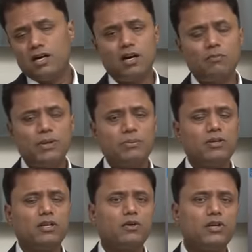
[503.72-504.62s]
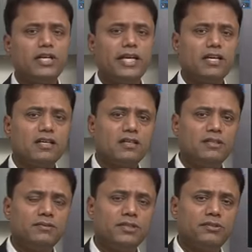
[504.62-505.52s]
How people are going to take,
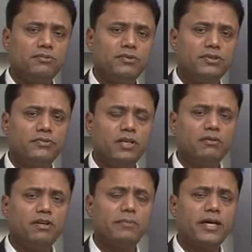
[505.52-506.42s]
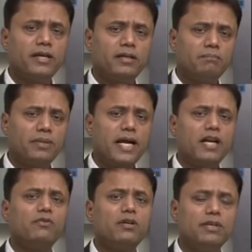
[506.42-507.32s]
will my
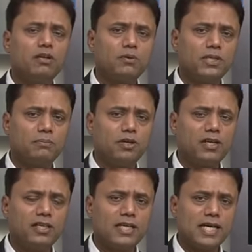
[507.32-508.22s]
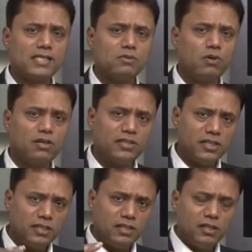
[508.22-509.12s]
brand will be looked upon as one of
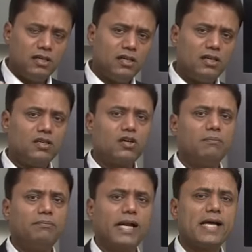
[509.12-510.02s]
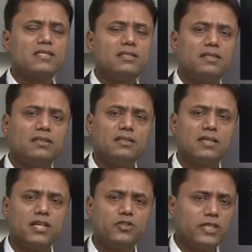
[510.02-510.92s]
the top brands in the
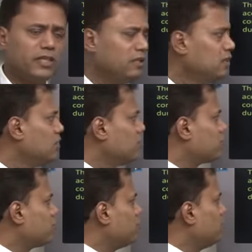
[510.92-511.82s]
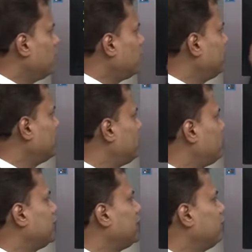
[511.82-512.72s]
country. So you will not be able
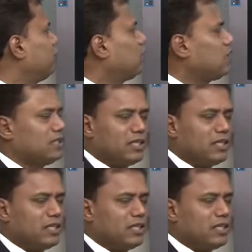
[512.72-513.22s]
to really forecast.